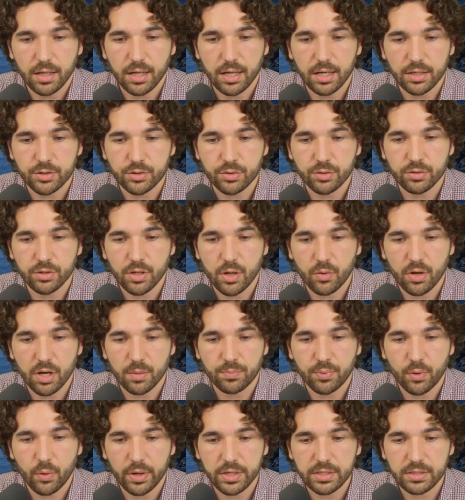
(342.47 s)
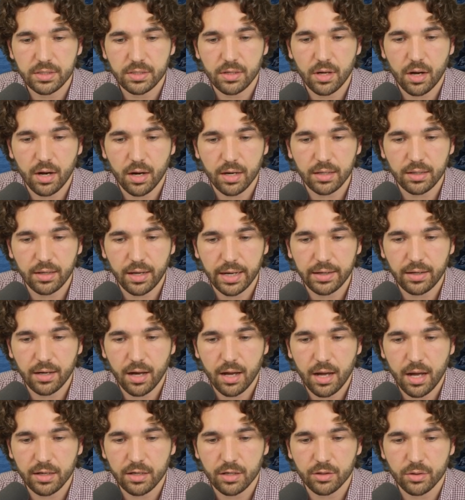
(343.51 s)
Trudeau appointed hardline
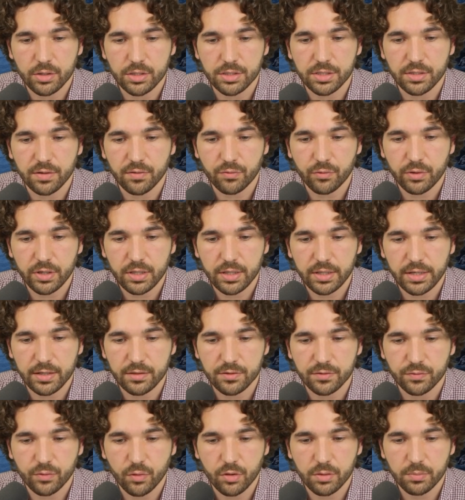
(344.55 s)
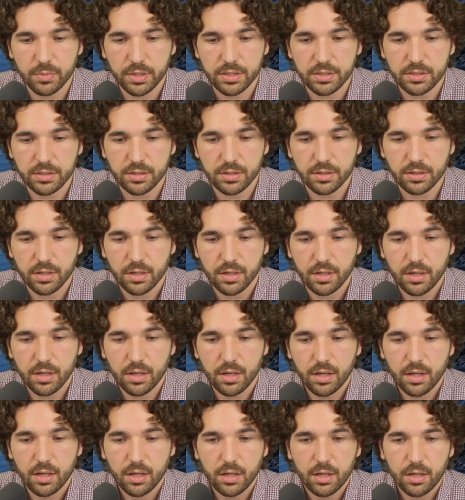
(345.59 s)
hawk Chrystia Freeland as foreign minister.
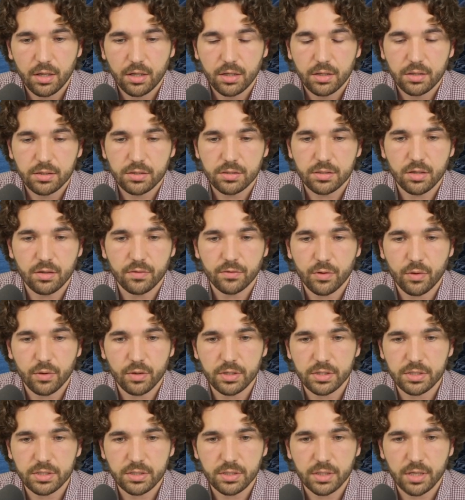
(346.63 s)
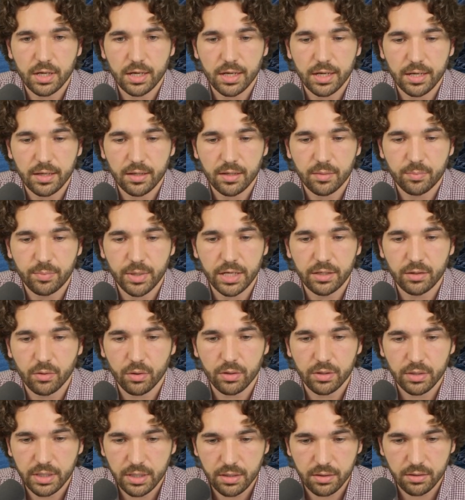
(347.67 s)
So, of course, Ben
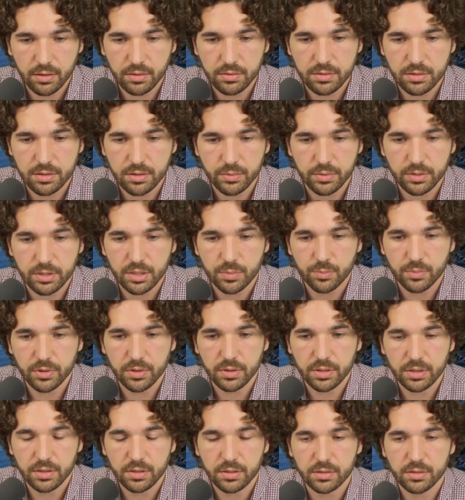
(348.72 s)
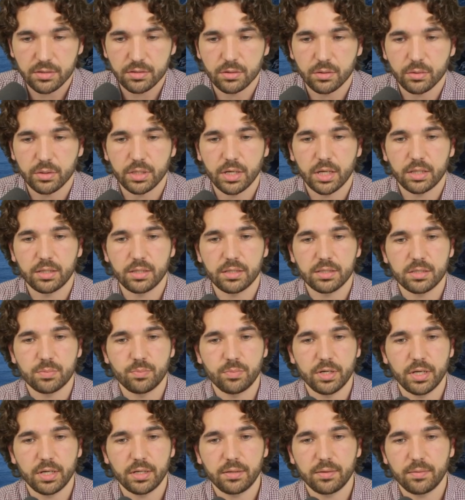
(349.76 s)
Norton here goes into a deeper story on this,
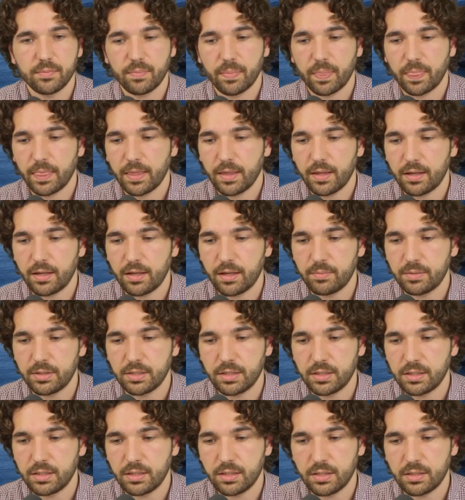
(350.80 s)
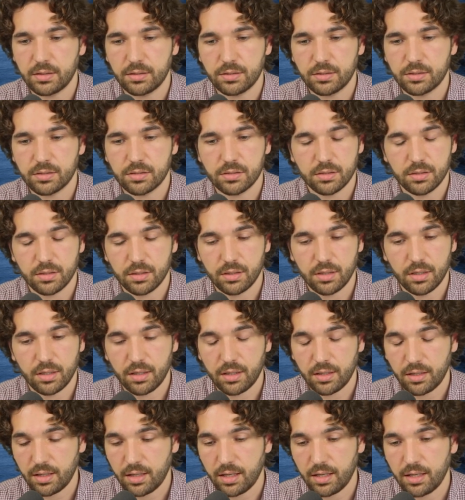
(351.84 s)
but I mean,
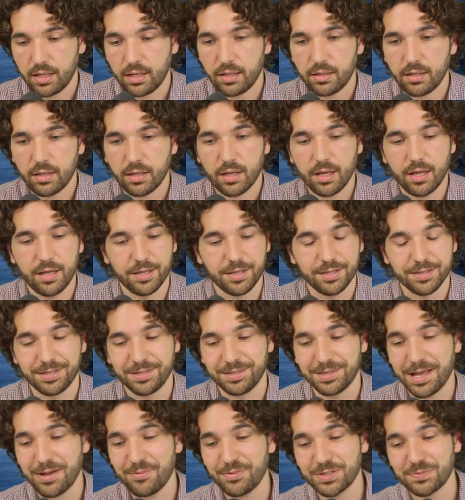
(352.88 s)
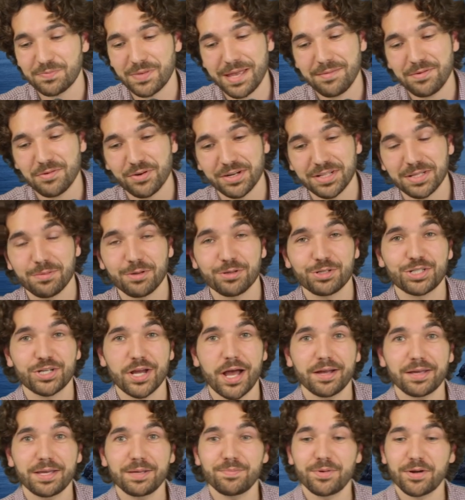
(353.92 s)
it that was maybe one of the most
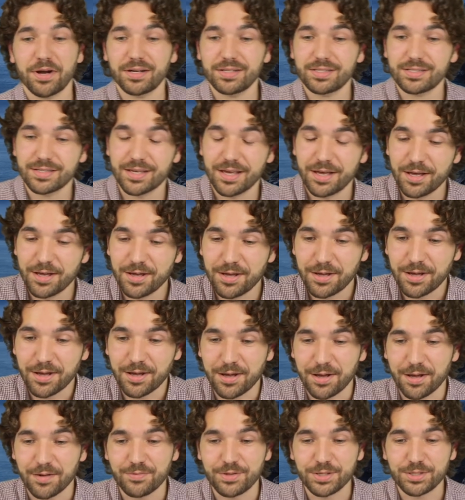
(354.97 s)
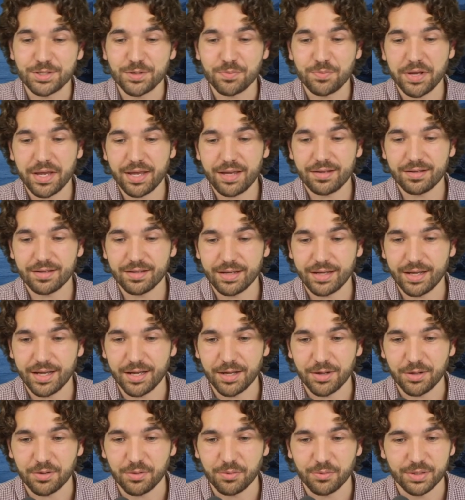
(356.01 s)
shocking parts of this debate
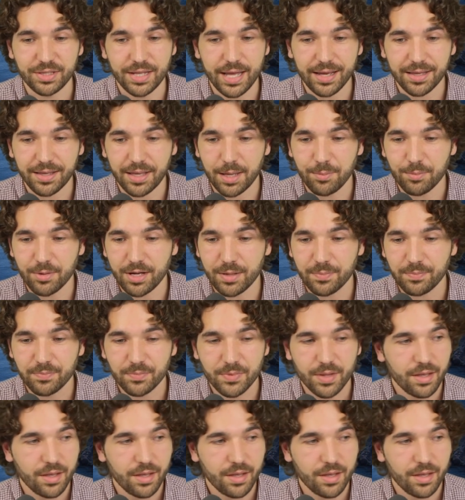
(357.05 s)
when that came up.